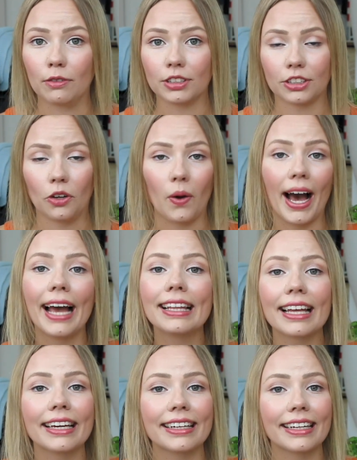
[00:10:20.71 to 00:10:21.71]
It was no
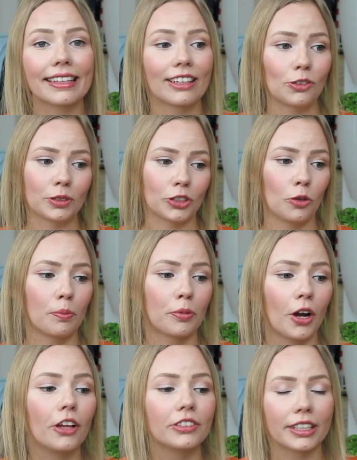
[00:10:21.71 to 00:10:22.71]
highlighting, there was no
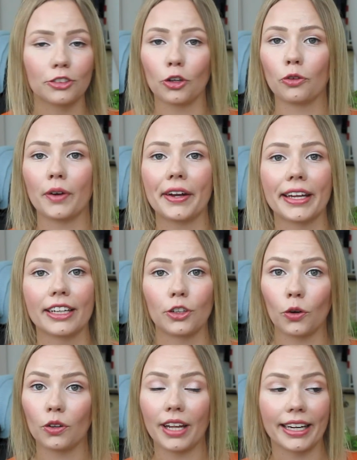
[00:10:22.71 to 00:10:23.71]
bronzing, no redding,
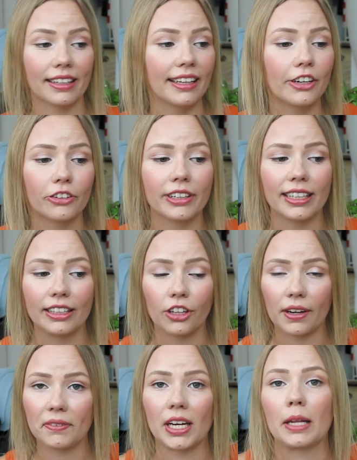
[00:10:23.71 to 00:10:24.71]
no, like, literally
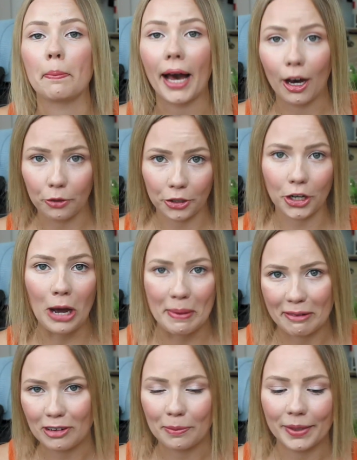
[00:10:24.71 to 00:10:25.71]
not even any powder
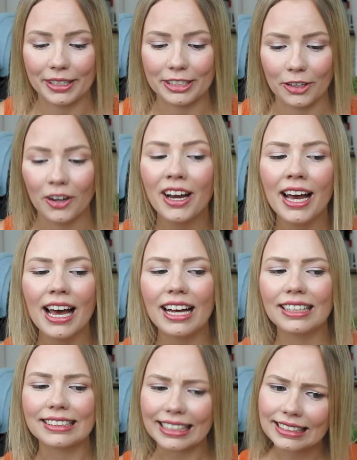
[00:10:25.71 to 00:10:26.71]
coming from it. So
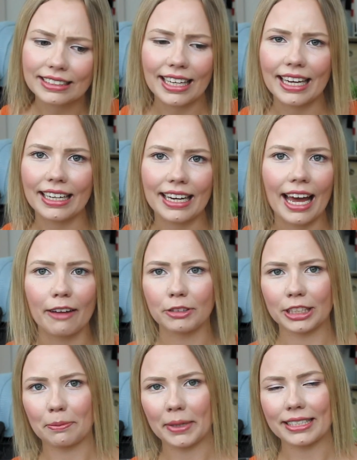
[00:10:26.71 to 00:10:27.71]
since then I
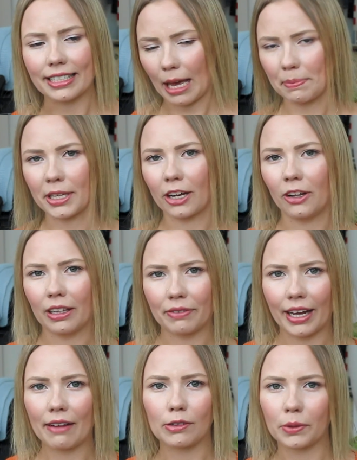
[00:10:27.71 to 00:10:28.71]
was a bit skeptical if
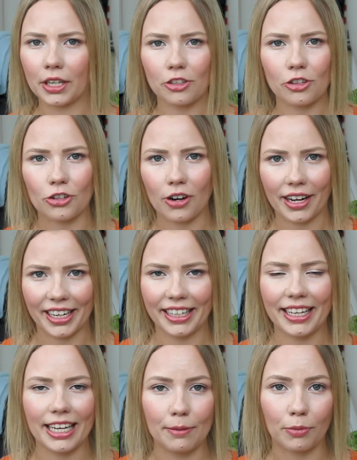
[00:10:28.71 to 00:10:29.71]
I ever wanted to
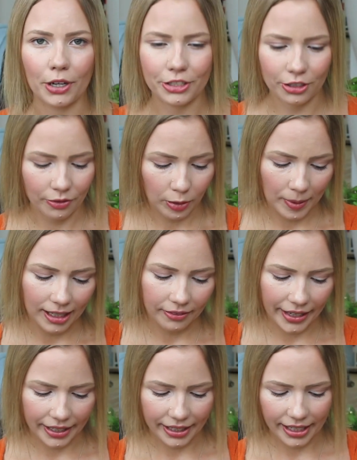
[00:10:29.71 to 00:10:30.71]
try a bronzer from
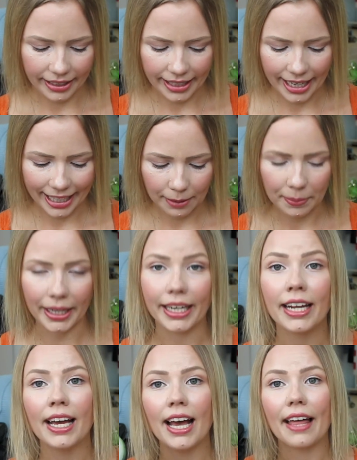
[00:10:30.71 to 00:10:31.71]
Vera again, but
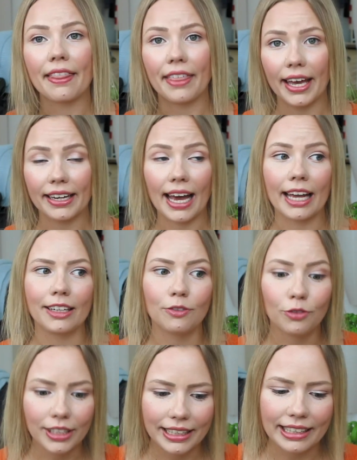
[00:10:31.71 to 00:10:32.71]
then I
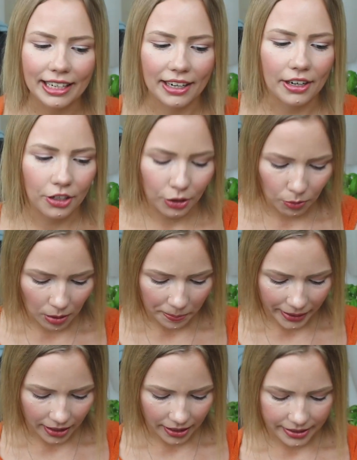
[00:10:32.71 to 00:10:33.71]
really needed a new one
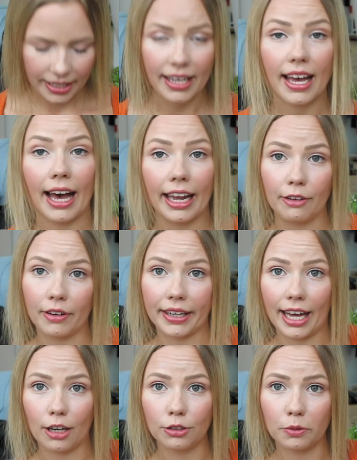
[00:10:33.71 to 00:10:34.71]
because I ran
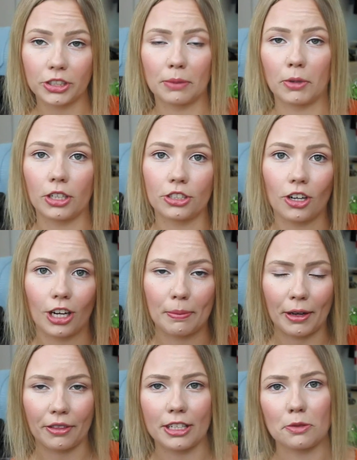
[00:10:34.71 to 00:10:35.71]
out, which I'm going to talk
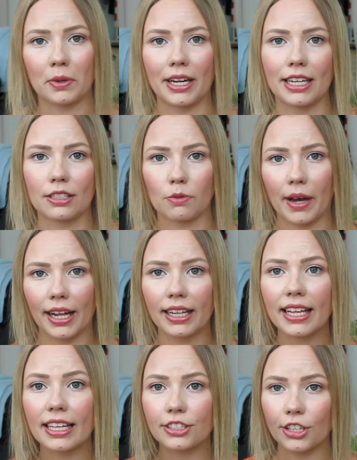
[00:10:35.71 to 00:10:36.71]
about this one as
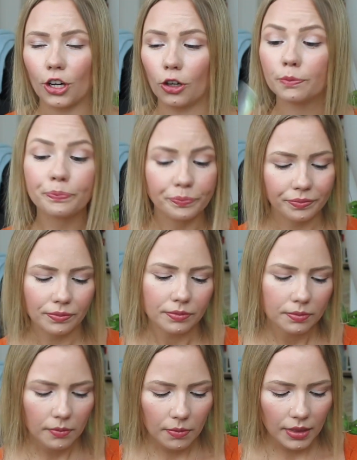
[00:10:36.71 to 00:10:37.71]
well. So
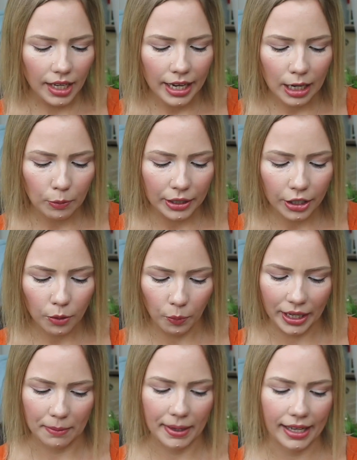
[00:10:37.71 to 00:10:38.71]
I went on a
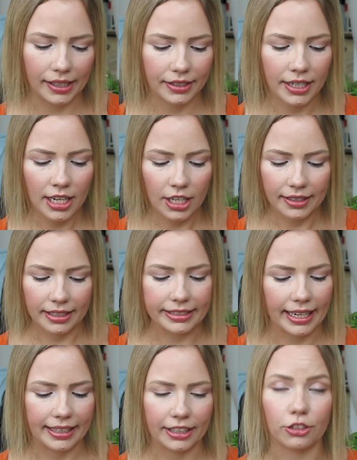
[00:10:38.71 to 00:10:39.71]
whim and
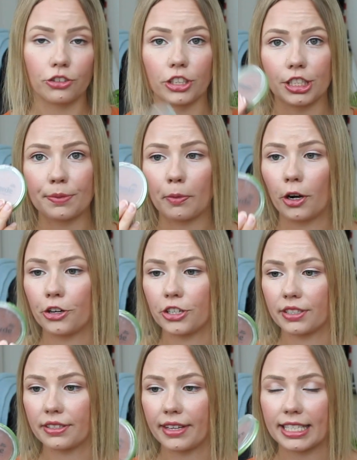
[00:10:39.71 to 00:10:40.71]
decided to just
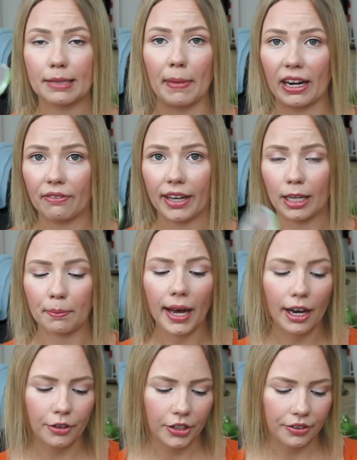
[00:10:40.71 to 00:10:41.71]
purchase this mattifying
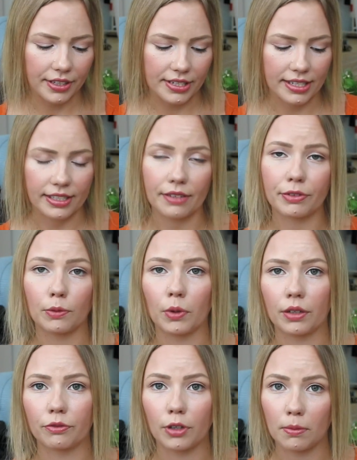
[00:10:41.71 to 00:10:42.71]
powder. This is a different
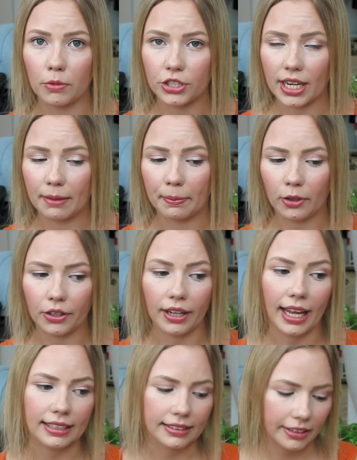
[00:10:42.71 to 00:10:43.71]
one from which I bought
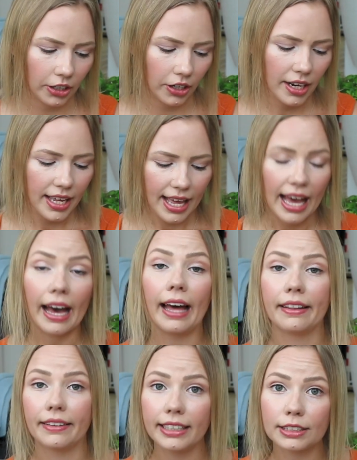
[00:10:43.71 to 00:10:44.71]
last year,
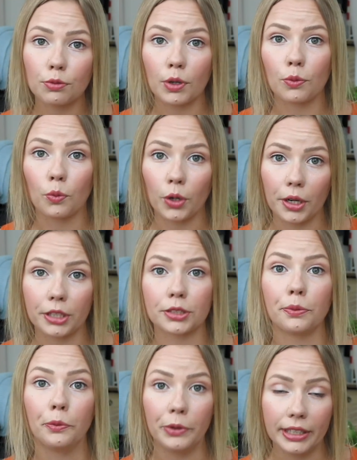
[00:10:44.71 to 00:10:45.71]
and this one
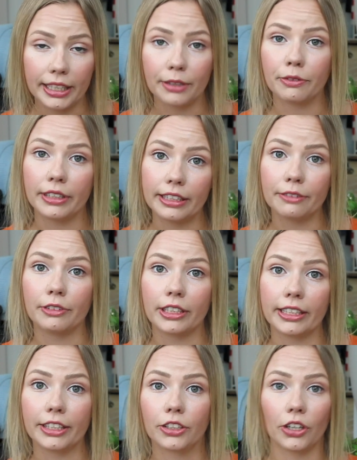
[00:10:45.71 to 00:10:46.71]
works really
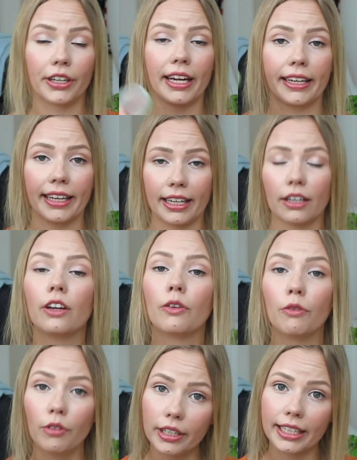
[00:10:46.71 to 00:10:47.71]
good. Again,
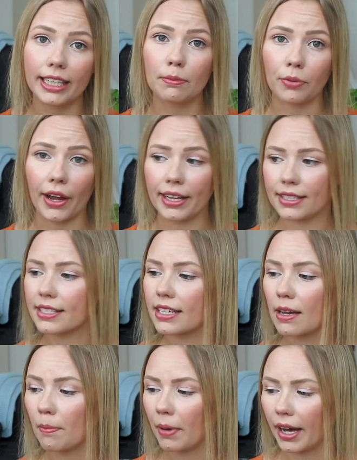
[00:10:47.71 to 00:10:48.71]
really impressed
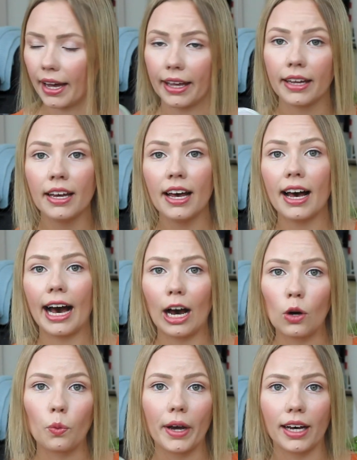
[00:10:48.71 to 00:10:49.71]
by
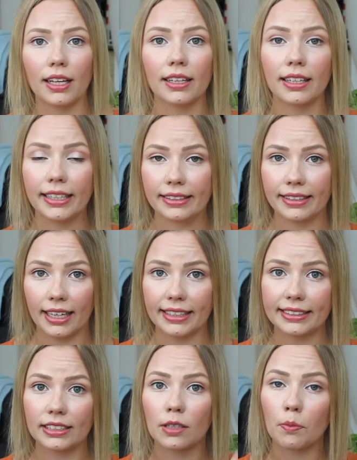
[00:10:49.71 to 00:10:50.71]
how well it
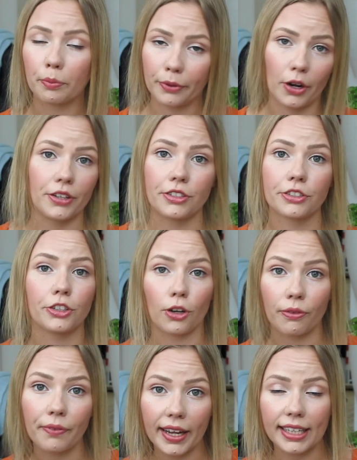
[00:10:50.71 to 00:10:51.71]
does bronze
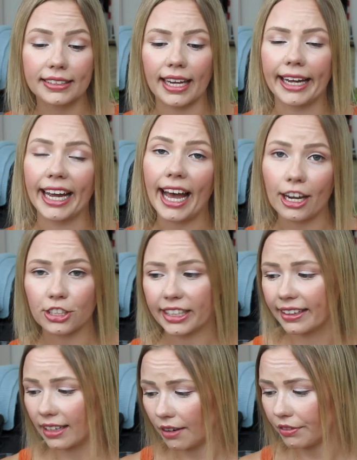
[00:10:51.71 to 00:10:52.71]
your face. I
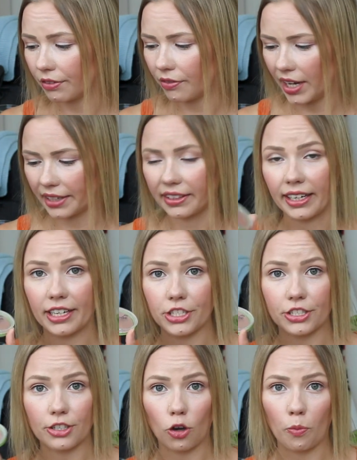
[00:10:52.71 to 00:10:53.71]
actually love the fact that it
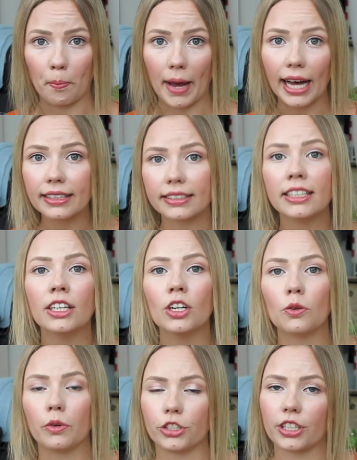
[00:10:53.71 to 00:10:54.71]
is so matte,
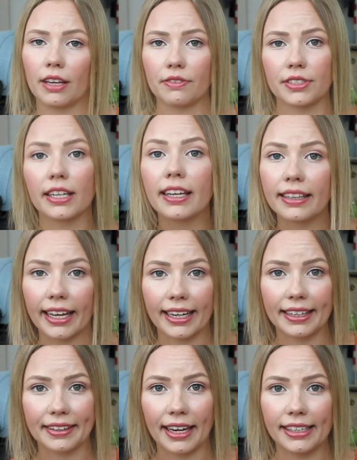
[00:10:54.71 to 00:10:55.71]
which gives
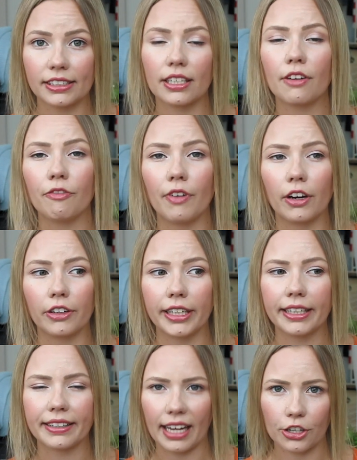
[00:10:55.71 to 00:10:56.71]
like a nice,
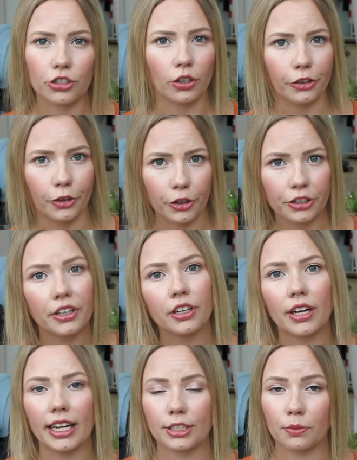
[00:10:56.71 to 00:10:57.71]
very natural look
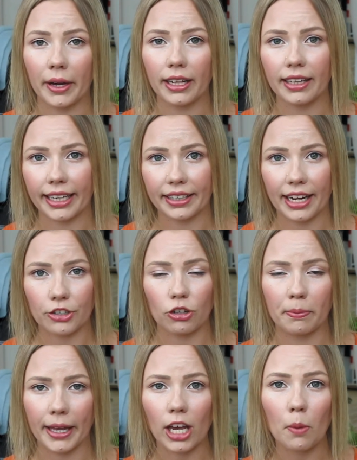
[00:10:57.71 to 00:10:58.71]
as well, like a
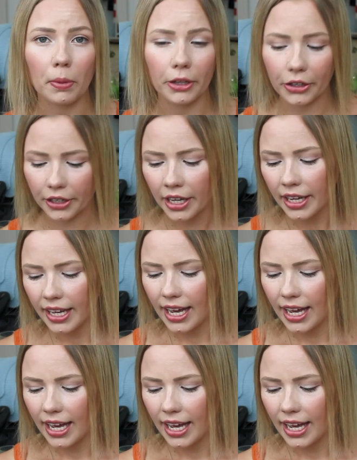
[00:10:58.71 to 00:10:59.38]
natural makeup look.